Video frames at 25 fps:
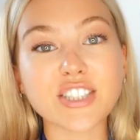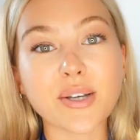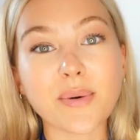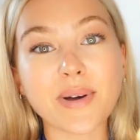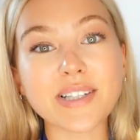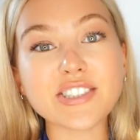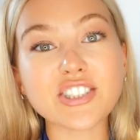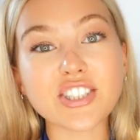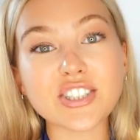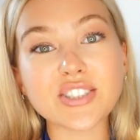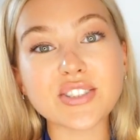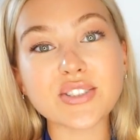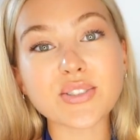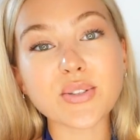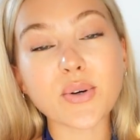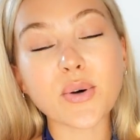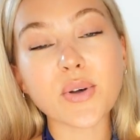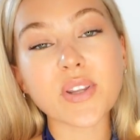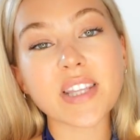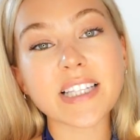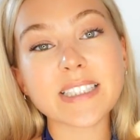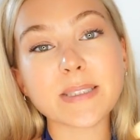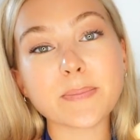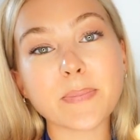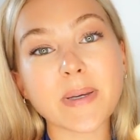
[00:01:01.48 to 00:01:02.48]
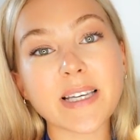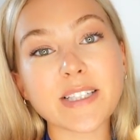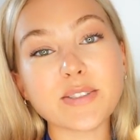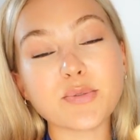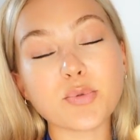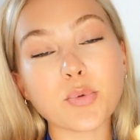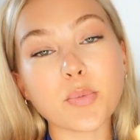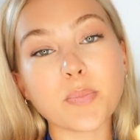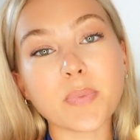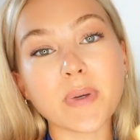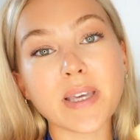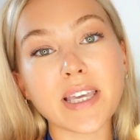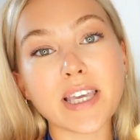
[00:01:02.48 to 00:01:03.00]
So I just thought this piece
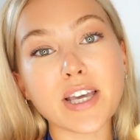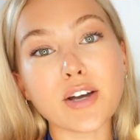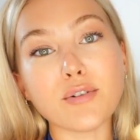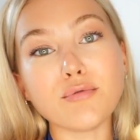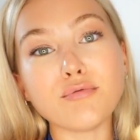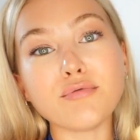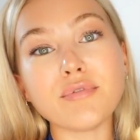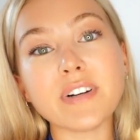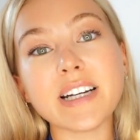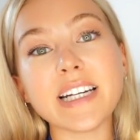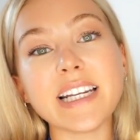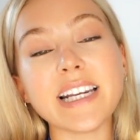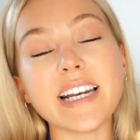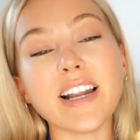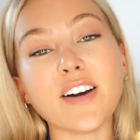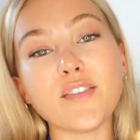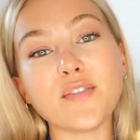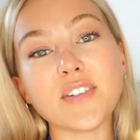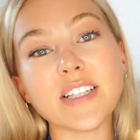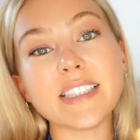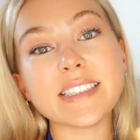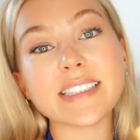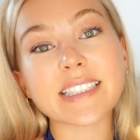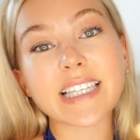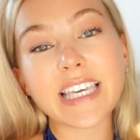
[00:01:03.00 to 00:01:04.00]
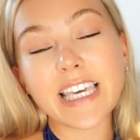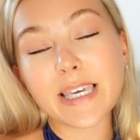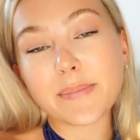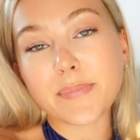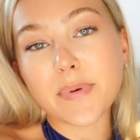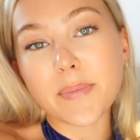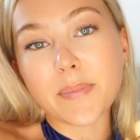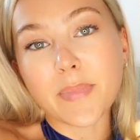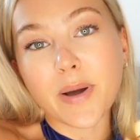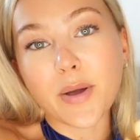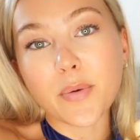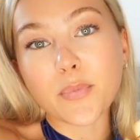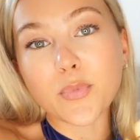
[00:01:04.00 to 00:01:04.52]
would be really lovely to keep
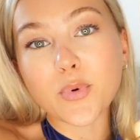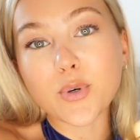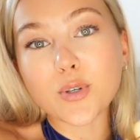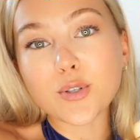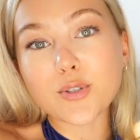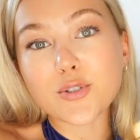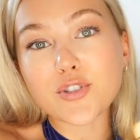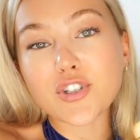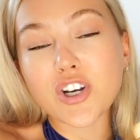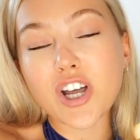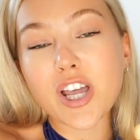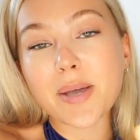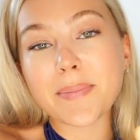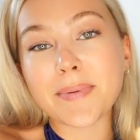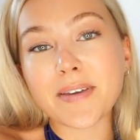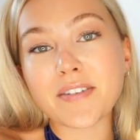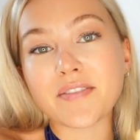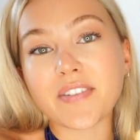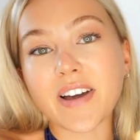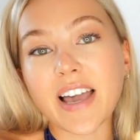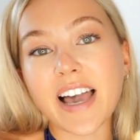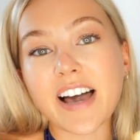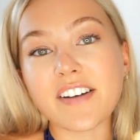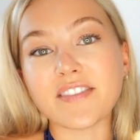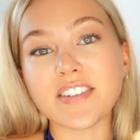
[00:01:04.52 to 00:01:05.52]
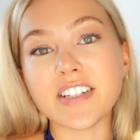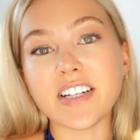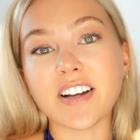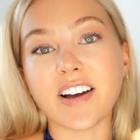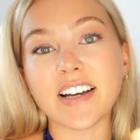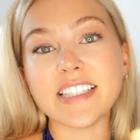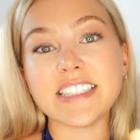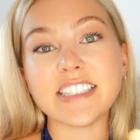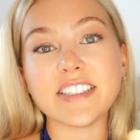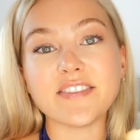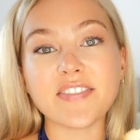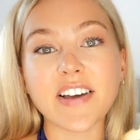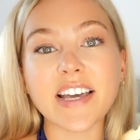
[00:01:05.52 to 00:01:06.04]
in my wardrobe if I have a
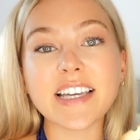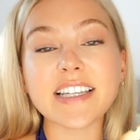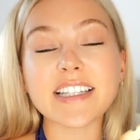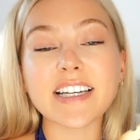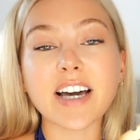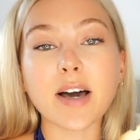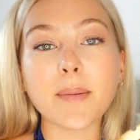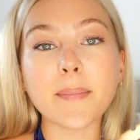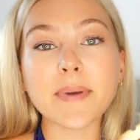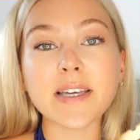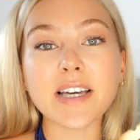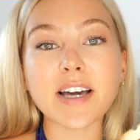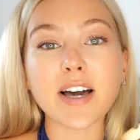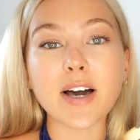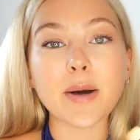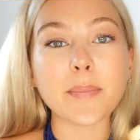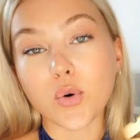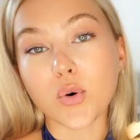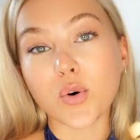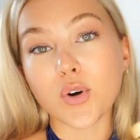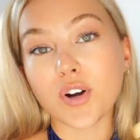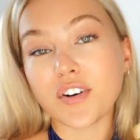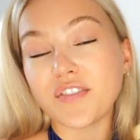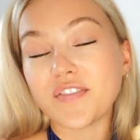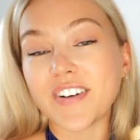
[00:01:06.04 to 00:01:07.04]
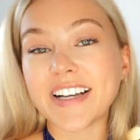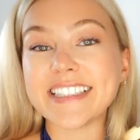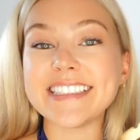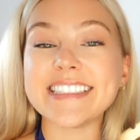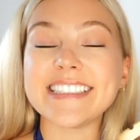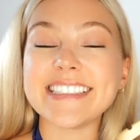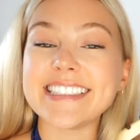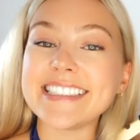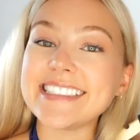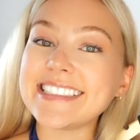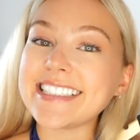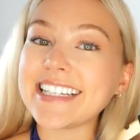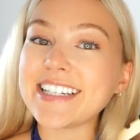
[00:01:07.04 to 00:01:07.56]
nice event coming up or a
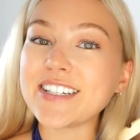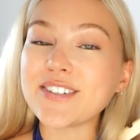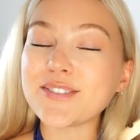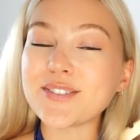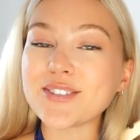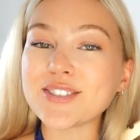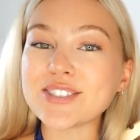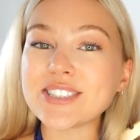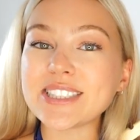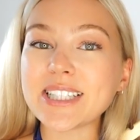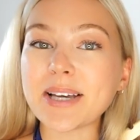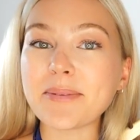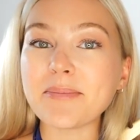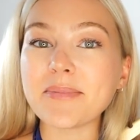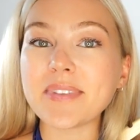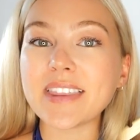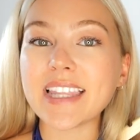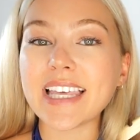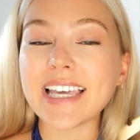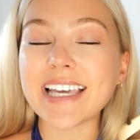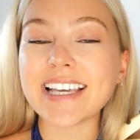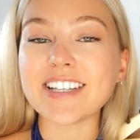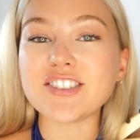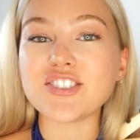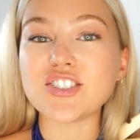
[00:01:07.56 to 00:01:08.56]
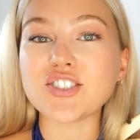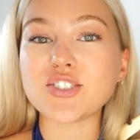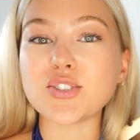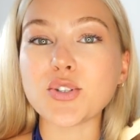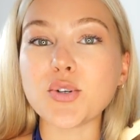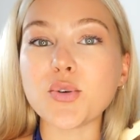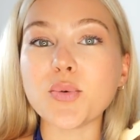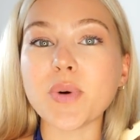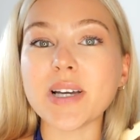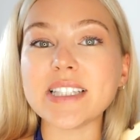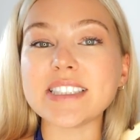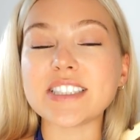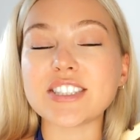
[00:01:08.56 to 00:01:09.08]
fancy dinner or something. It's just
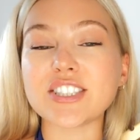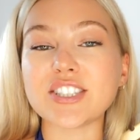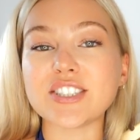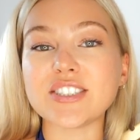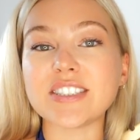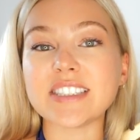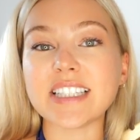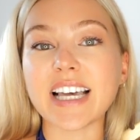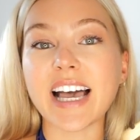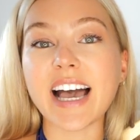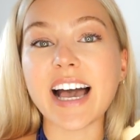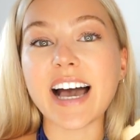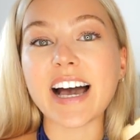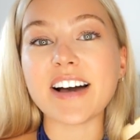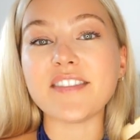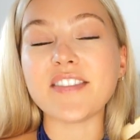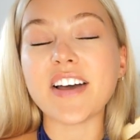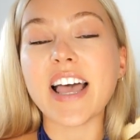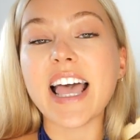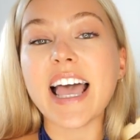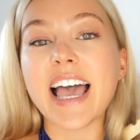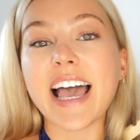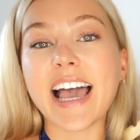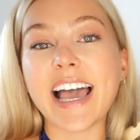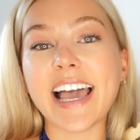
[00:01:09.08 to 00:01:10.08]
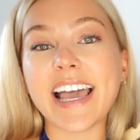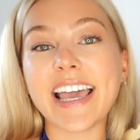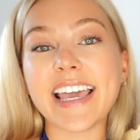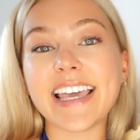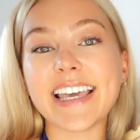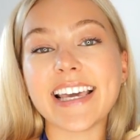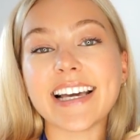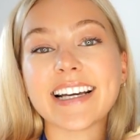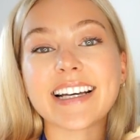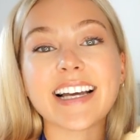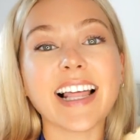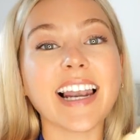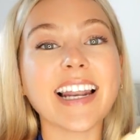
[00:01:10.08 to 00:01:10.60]
always good to have
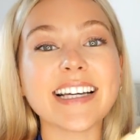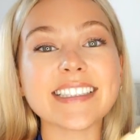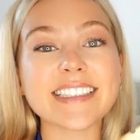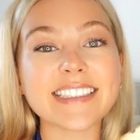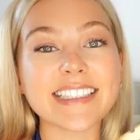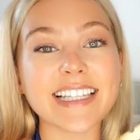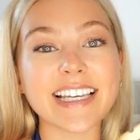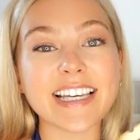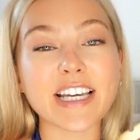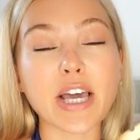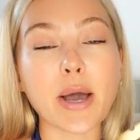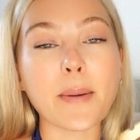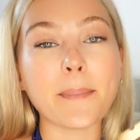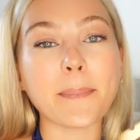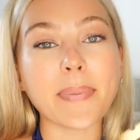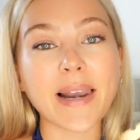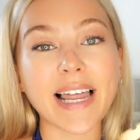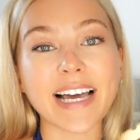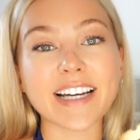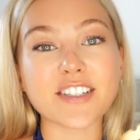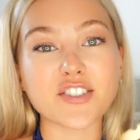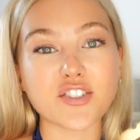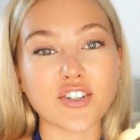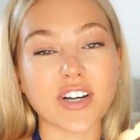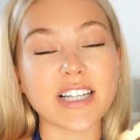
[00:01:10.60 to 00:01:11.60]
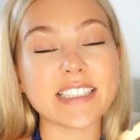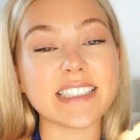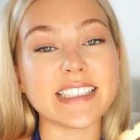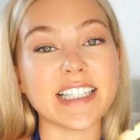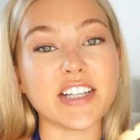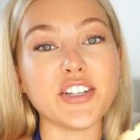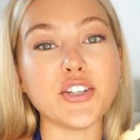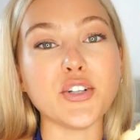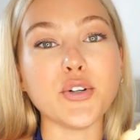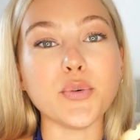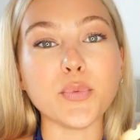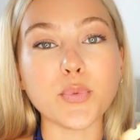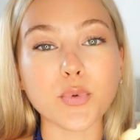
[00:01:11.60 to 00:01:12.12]
a classic black dress
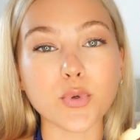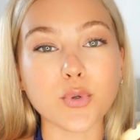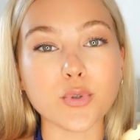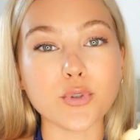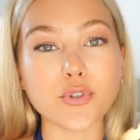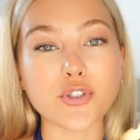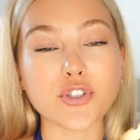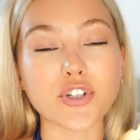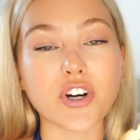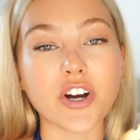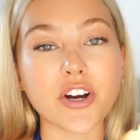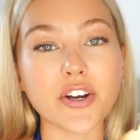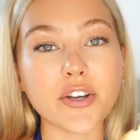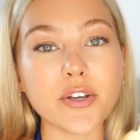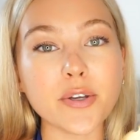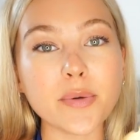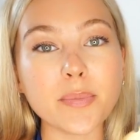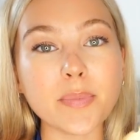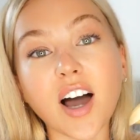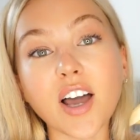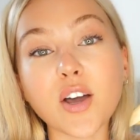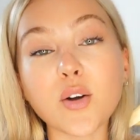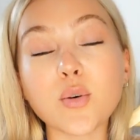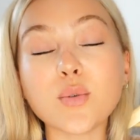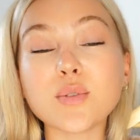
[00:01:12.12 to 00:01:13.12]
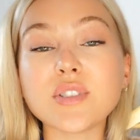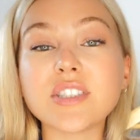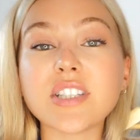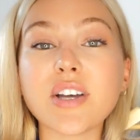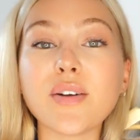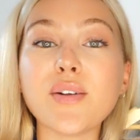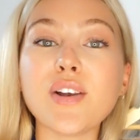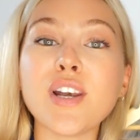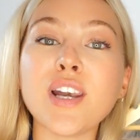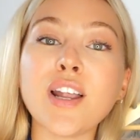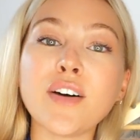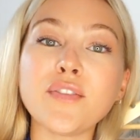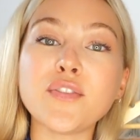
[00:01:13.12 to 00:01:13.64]
in your wardrobe. I
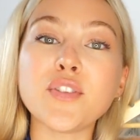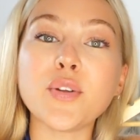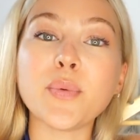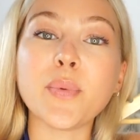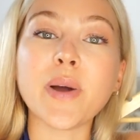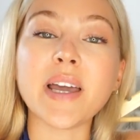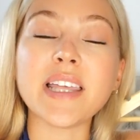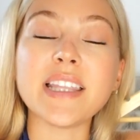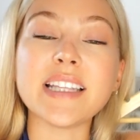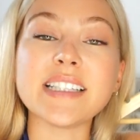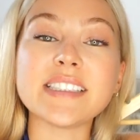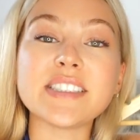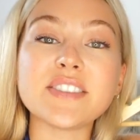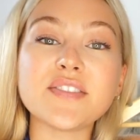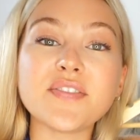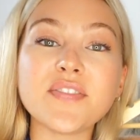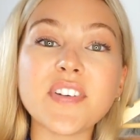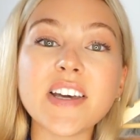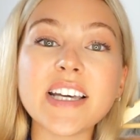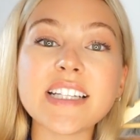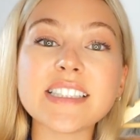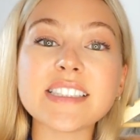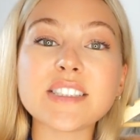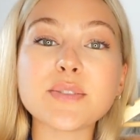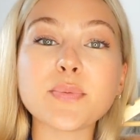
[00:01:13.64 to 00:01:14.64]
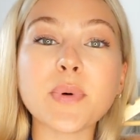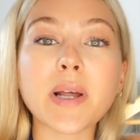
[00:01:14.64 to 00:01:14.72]
also love the way this fits.